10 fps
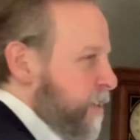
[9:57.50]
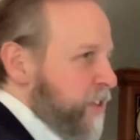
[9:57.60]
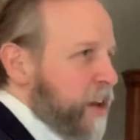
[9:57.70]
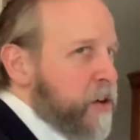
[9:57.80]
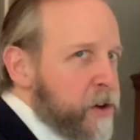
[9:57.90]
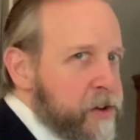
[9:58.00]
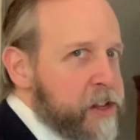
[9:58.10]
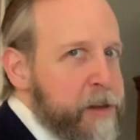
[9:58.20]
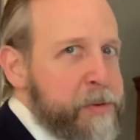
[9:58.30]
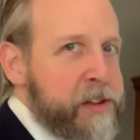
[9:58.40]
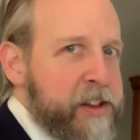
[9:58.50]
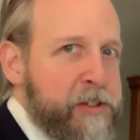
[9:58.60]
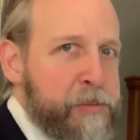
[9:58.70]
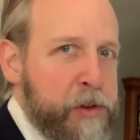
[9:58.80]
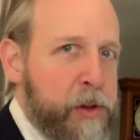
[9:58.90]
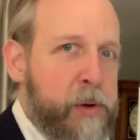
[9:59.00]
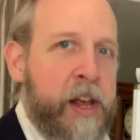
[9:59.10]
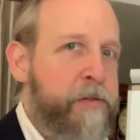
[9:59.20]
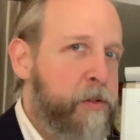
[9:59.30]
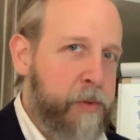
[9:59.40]
does not hurt to keep it decimal. You don't
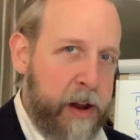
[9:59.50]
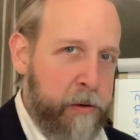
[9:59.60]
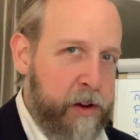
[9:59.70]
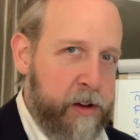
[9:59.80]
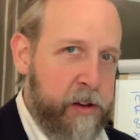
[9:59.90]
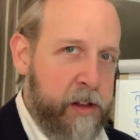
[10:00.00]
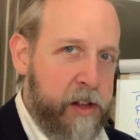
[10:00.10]
have to round it.